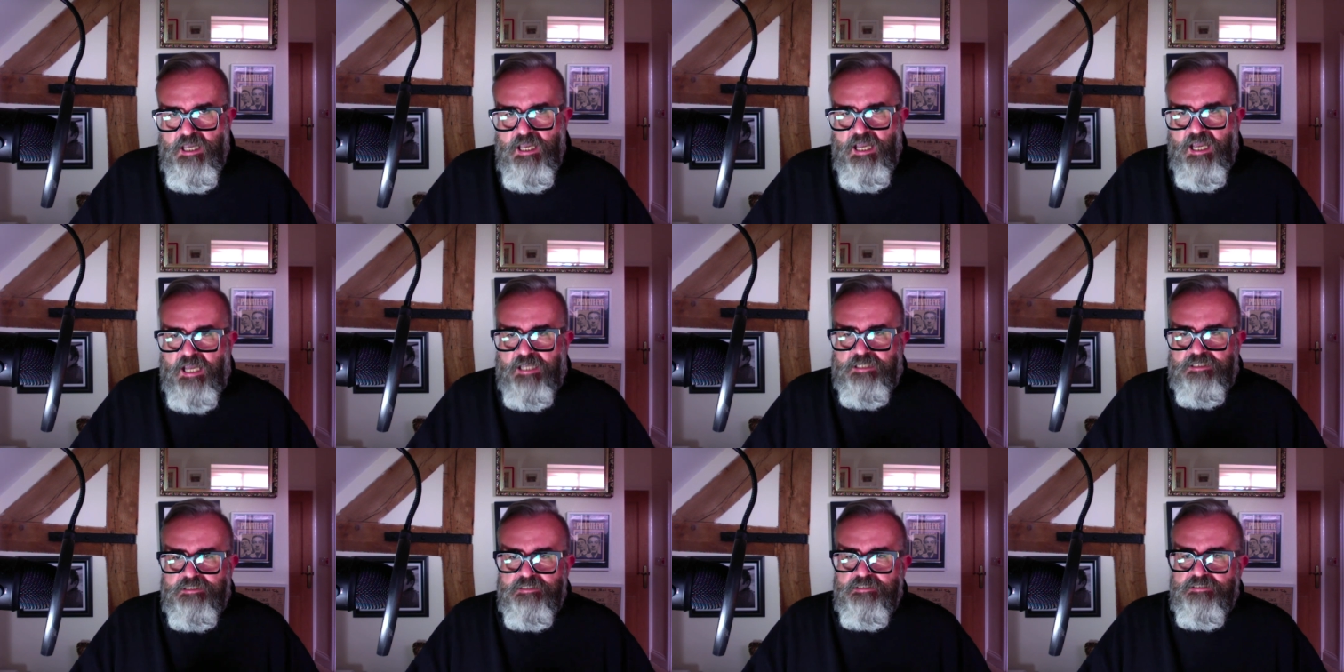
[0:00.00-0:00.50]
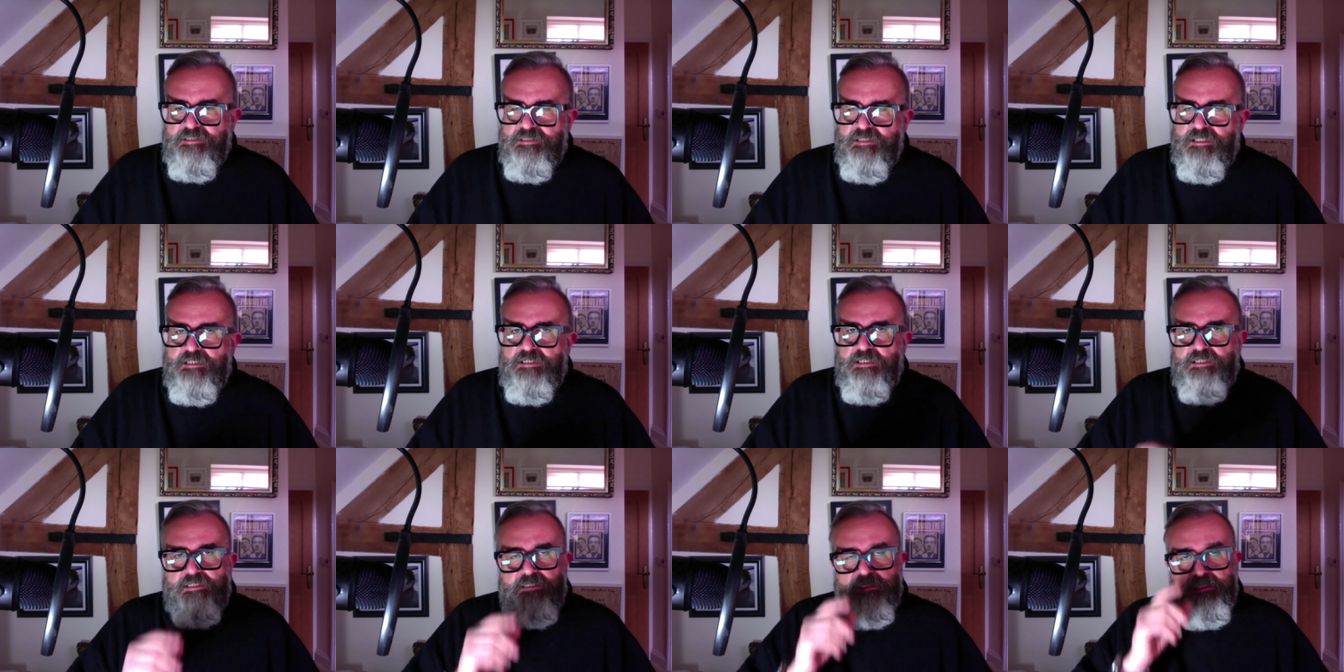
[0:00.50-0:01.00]
And
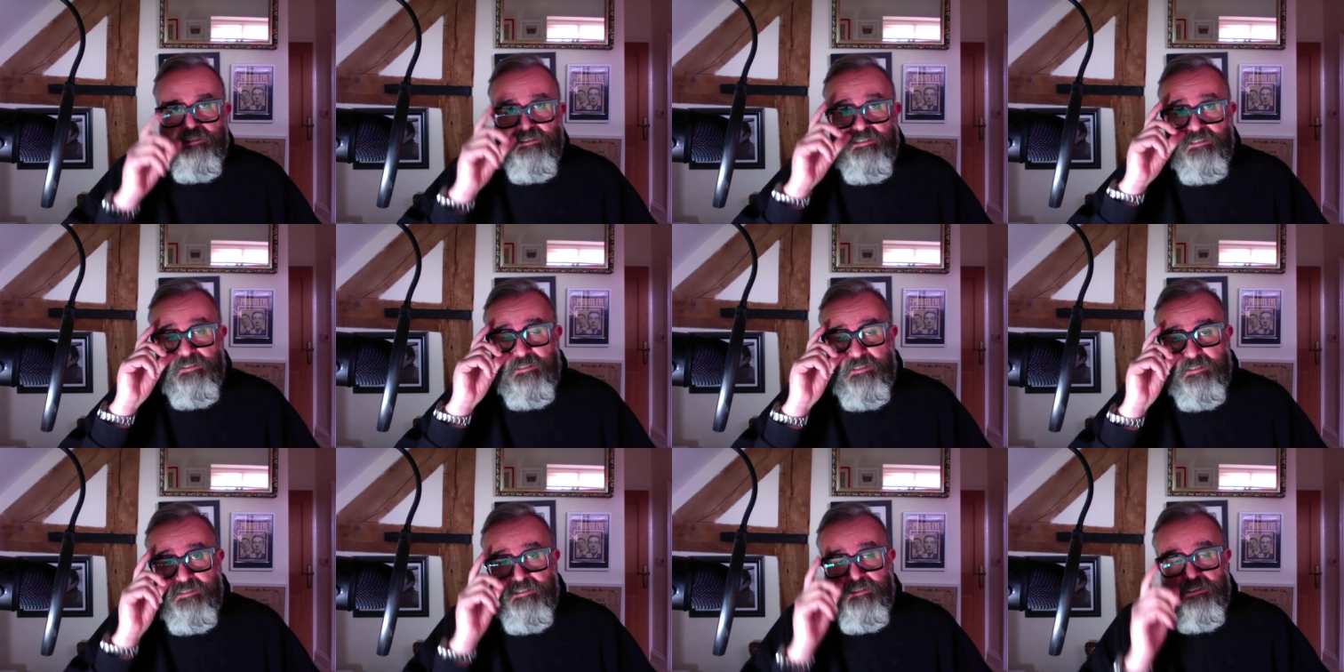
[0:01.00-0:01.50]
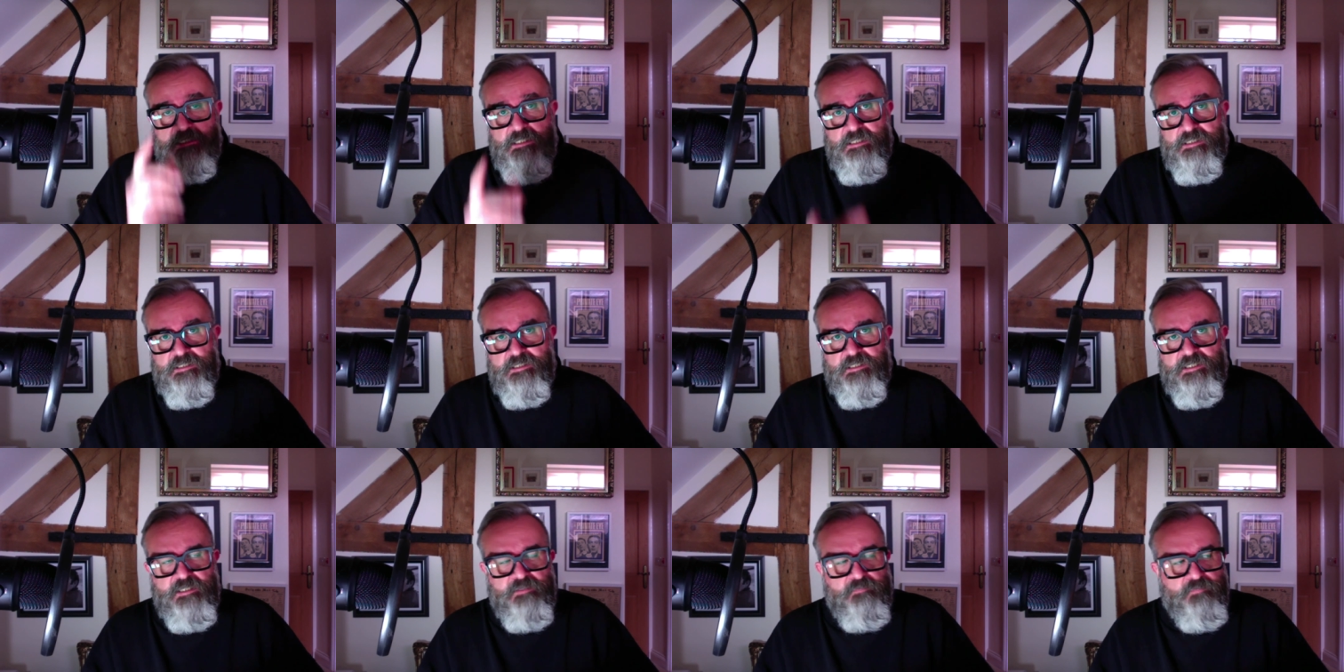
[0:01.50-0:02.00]
incidentally, this is another
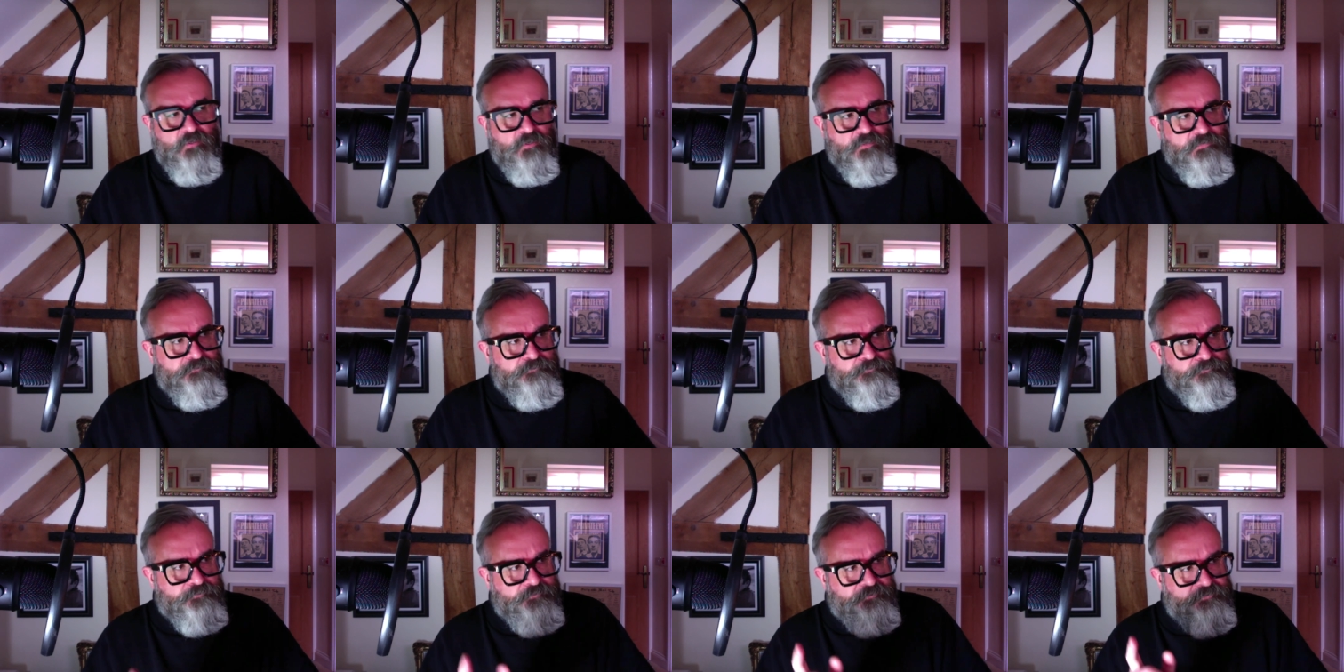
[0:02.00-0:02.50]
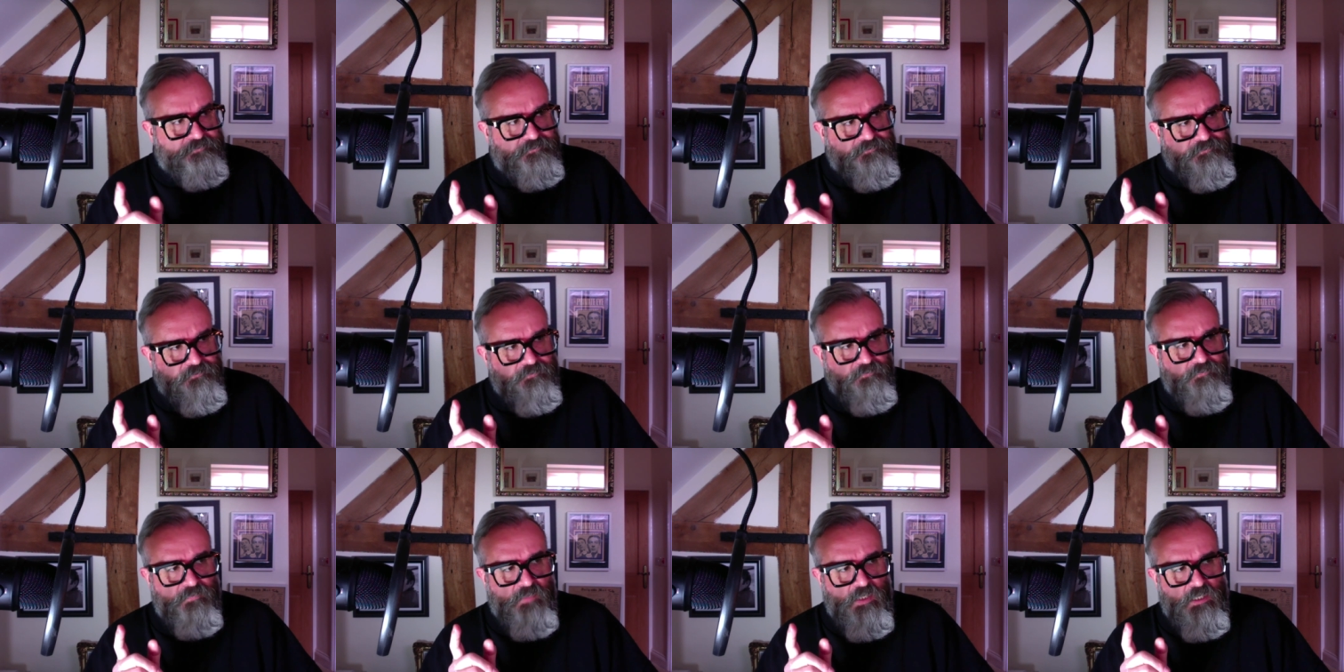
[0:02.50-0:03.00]
key point
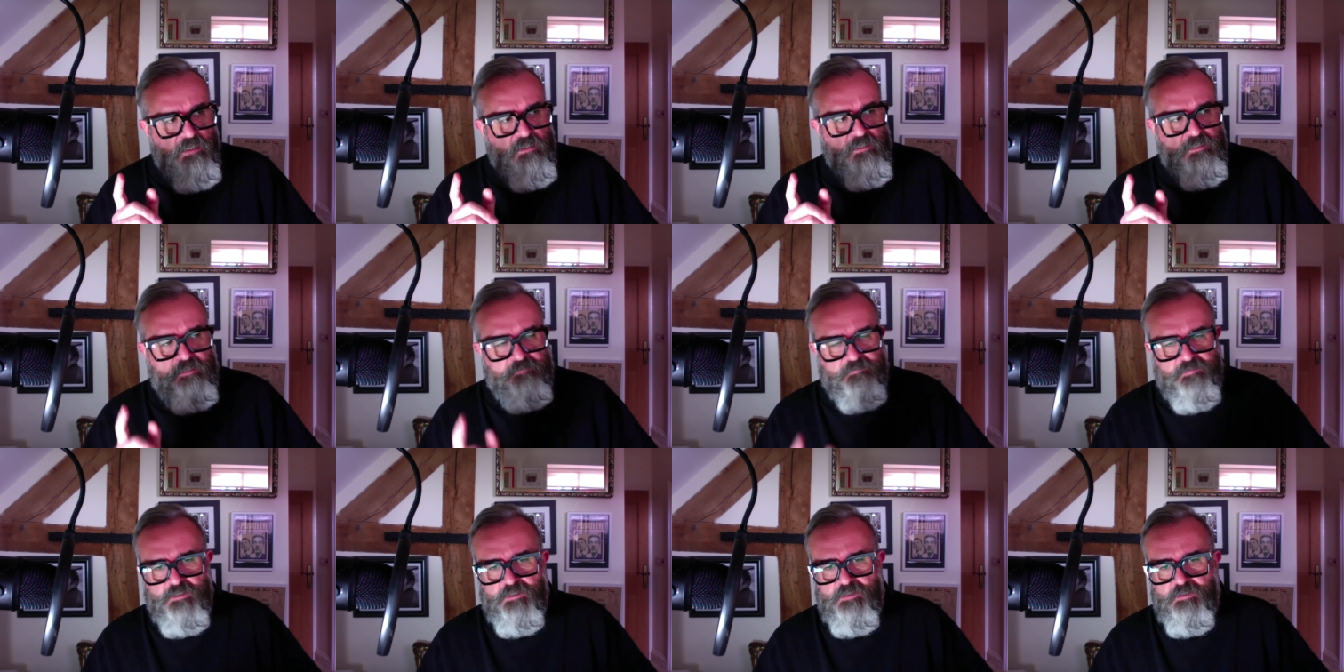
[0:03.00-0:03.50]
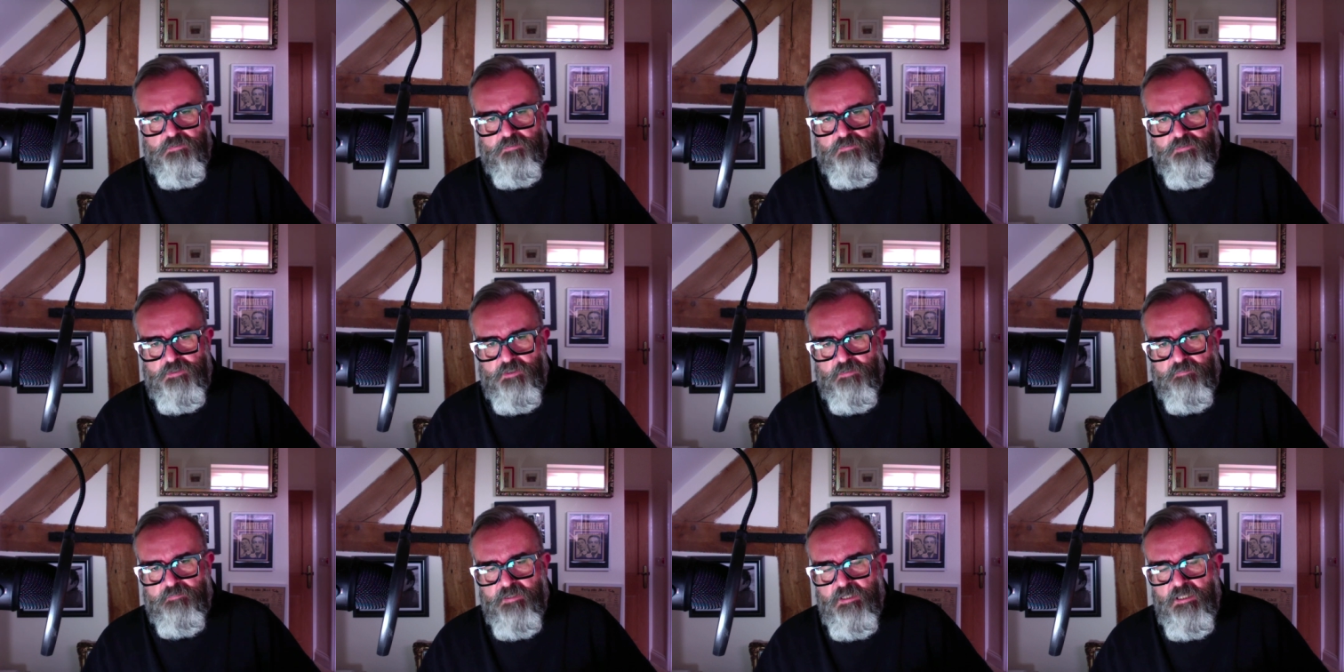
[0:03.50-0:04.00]
that I've just thought
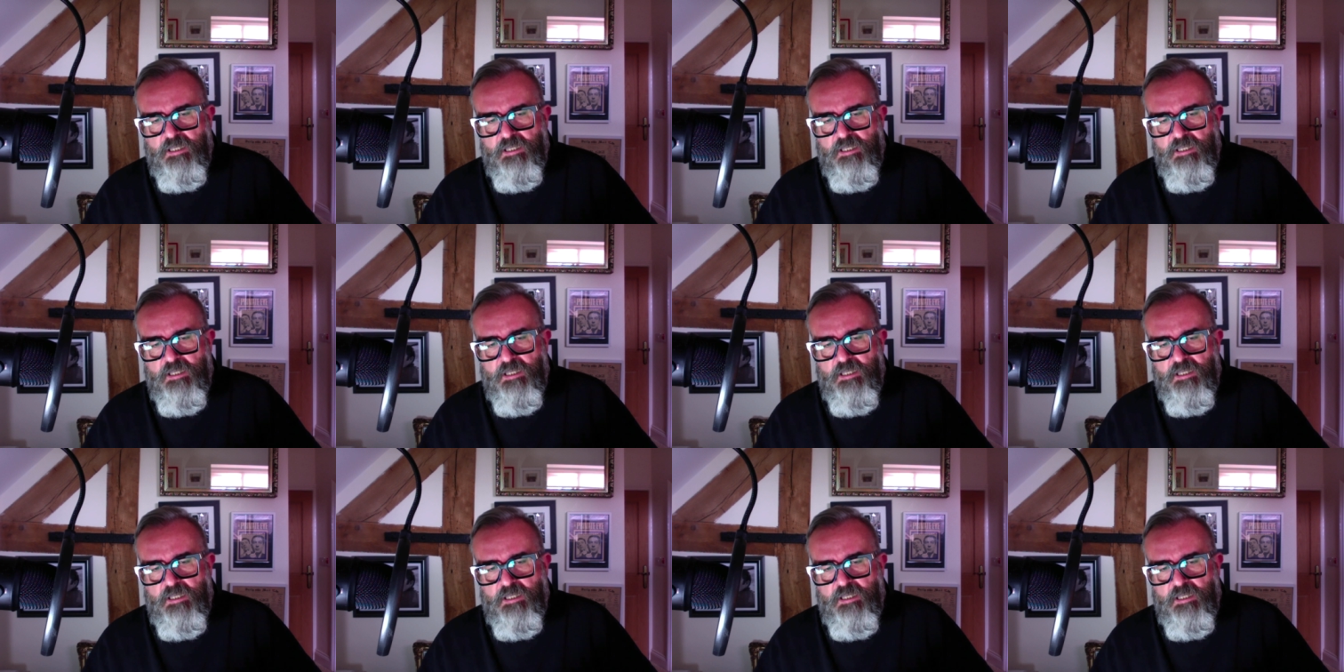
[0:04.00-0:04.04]
of.